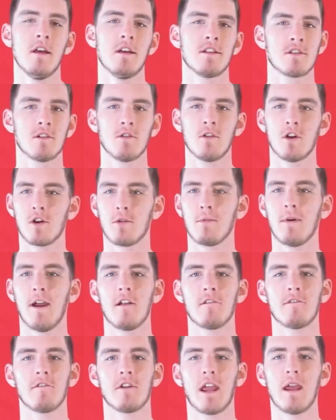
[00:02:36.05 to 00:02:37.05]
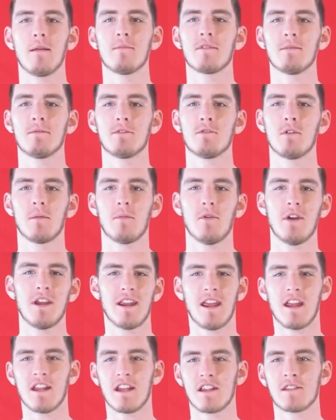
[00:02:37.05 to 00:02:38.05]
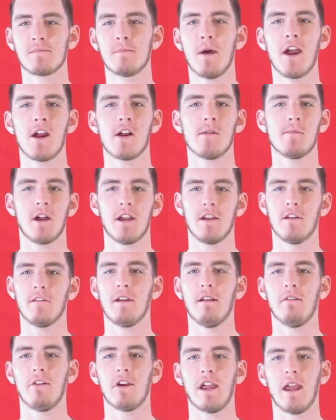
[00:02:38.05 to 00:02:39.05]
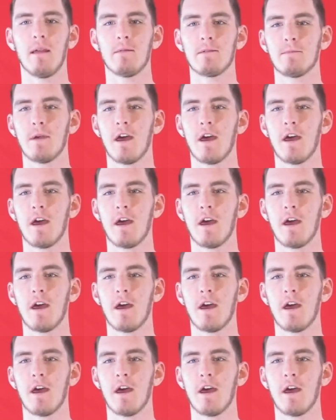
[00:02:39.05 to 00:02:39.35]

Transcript: So look around for game types you want to play and get inspired by your favorite games,